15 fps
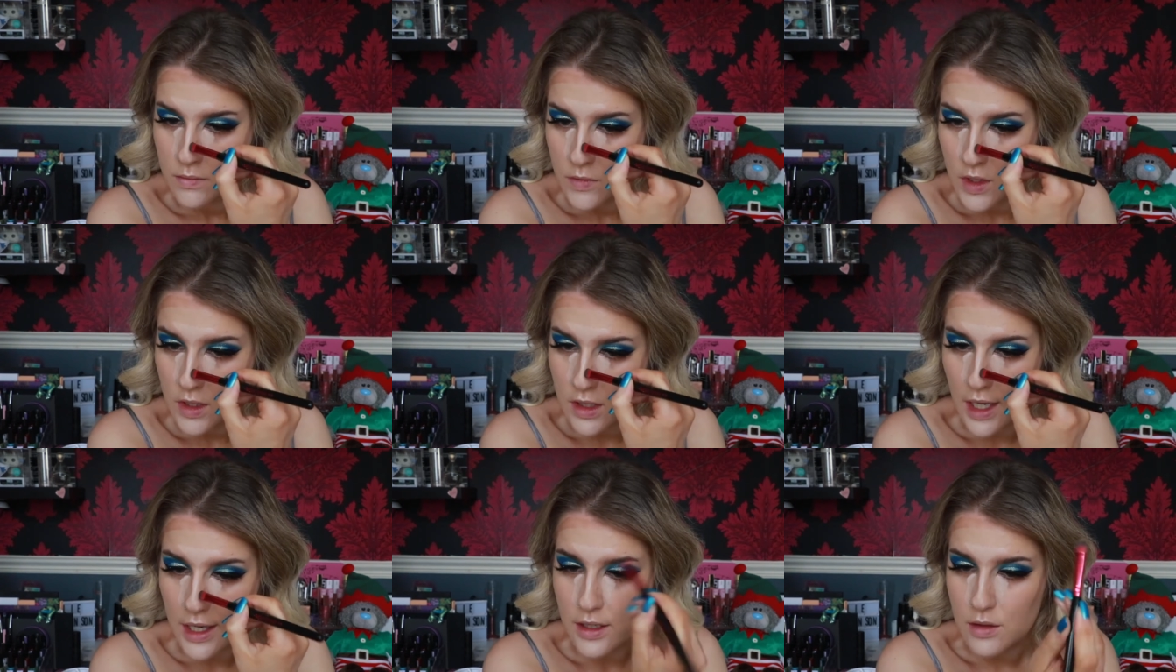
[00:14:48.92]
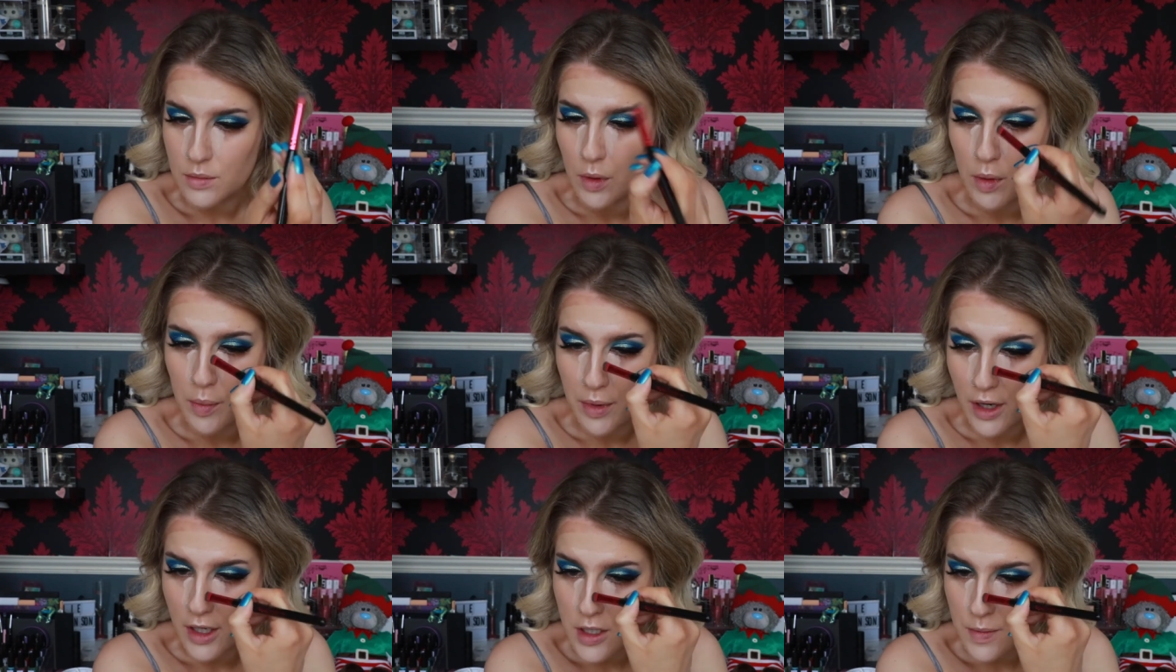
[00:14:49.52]
You can take a small
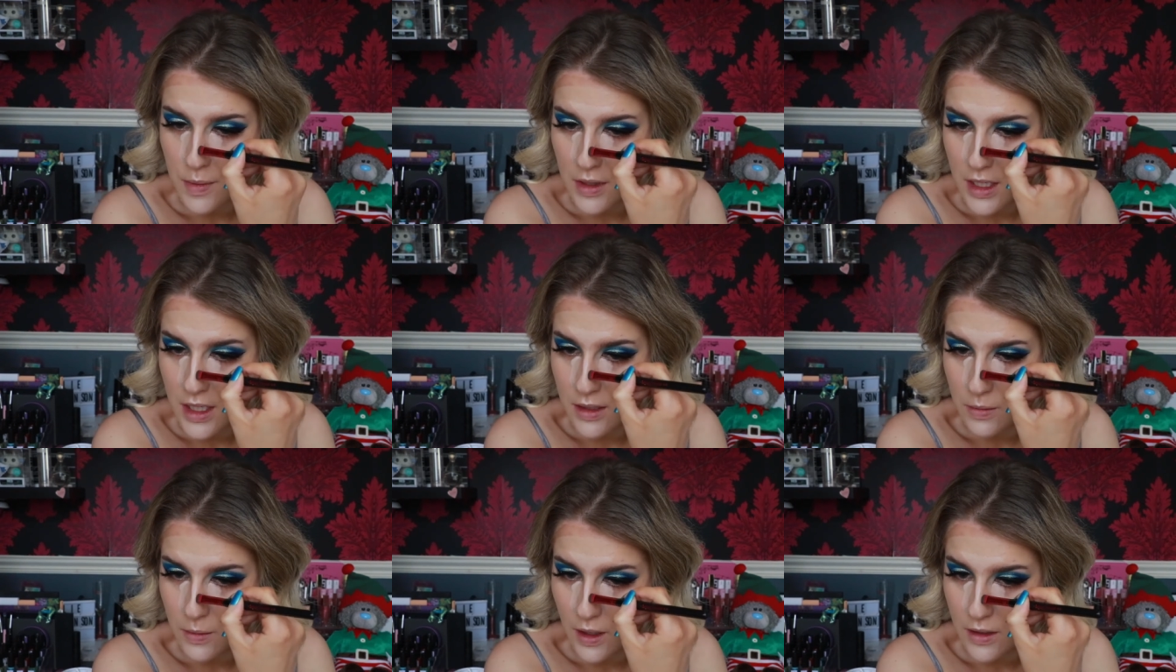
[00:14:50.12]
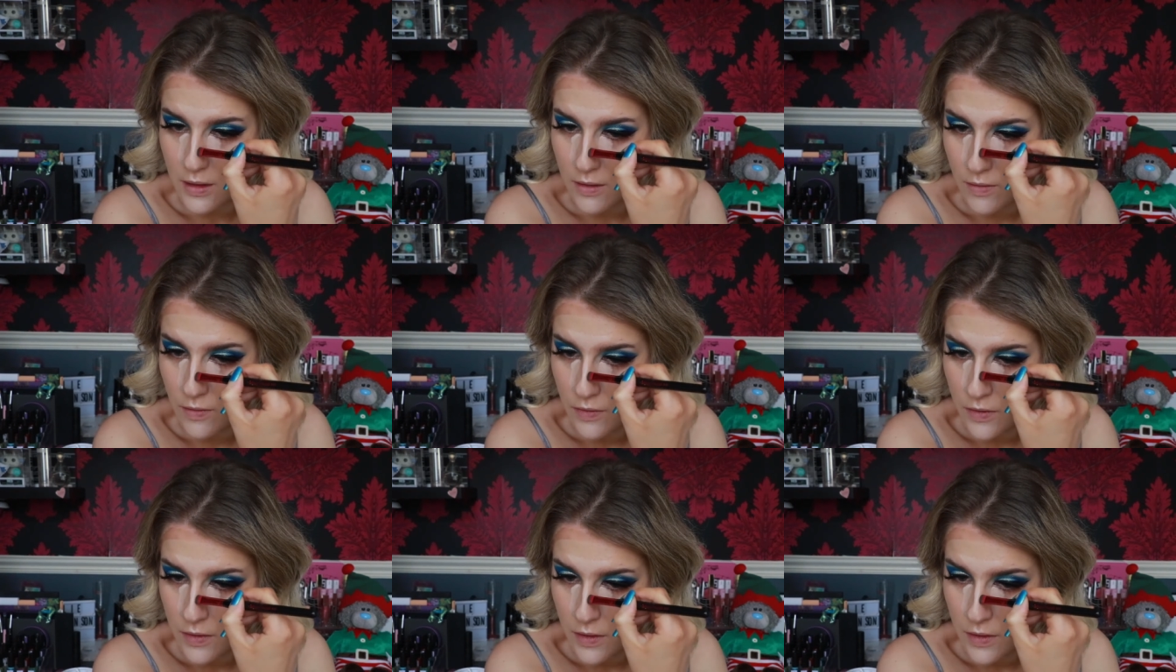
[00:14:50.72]
brush, but this one,